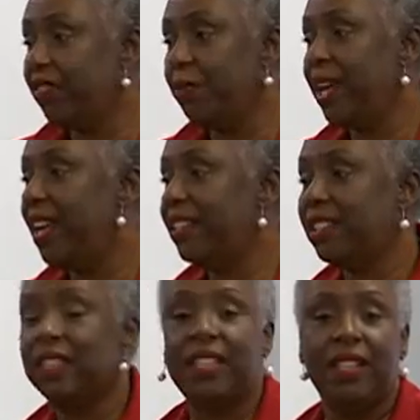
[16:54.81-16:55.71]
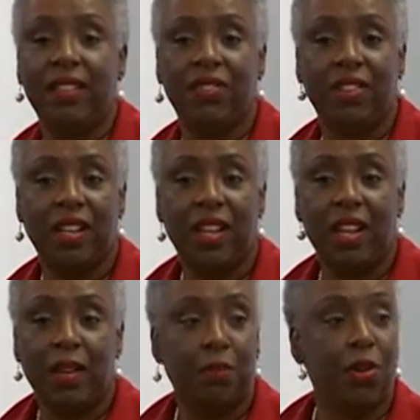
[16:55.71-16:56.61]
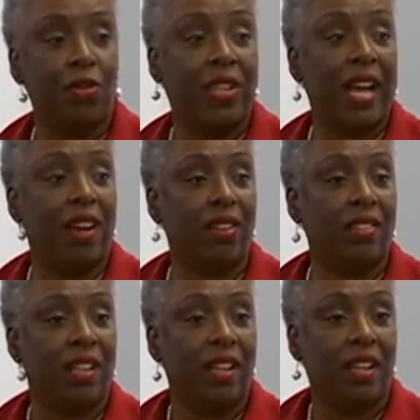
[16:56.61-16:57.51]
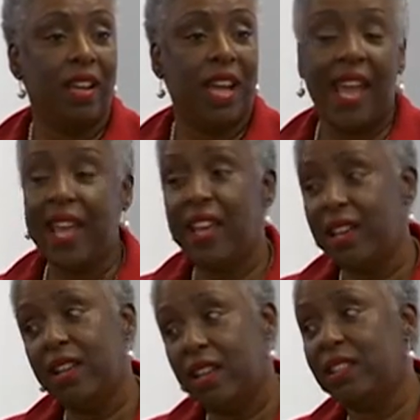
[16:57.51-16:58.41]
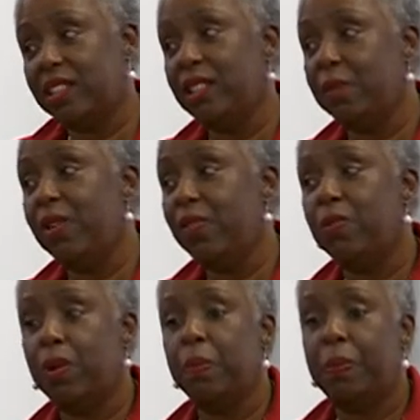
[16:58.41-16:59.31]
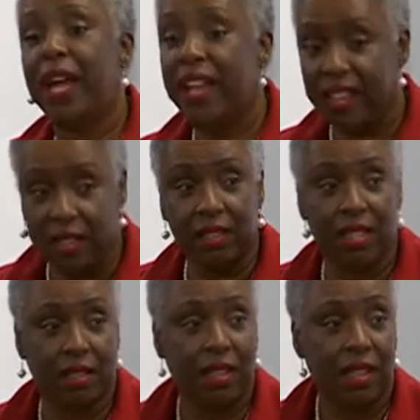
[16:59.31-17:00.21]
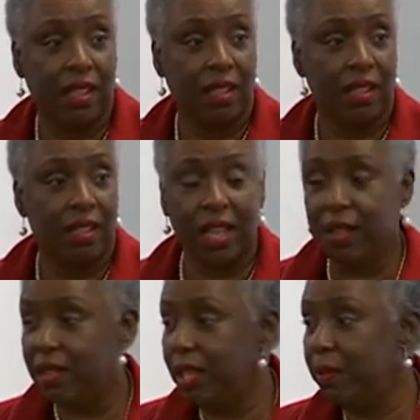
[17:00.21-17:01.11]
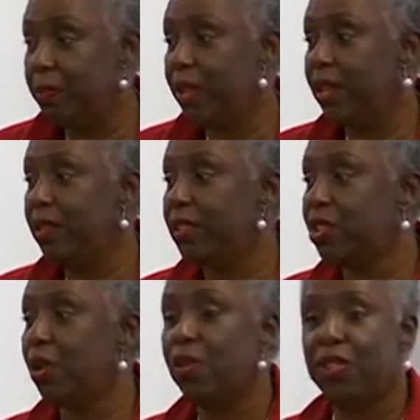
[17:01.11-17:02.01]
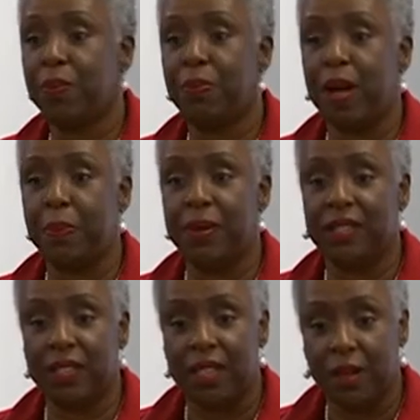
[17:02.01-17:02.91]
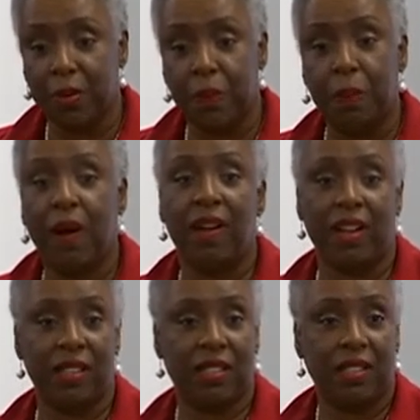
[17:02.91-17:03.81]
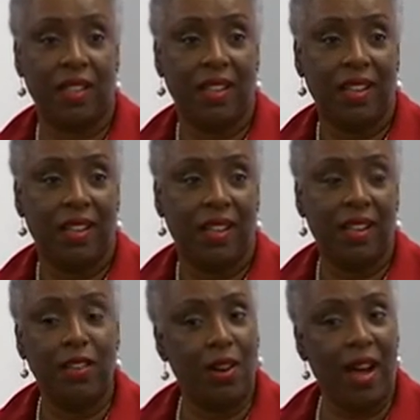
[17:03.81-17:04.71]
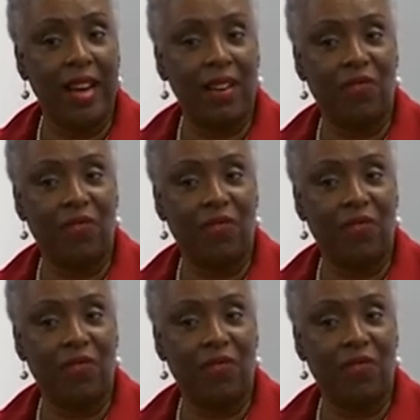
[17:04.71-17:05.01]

them had to leave, moved out. And some of them were paid. They, they, they sold their properties and they were bought. And you know, I didn't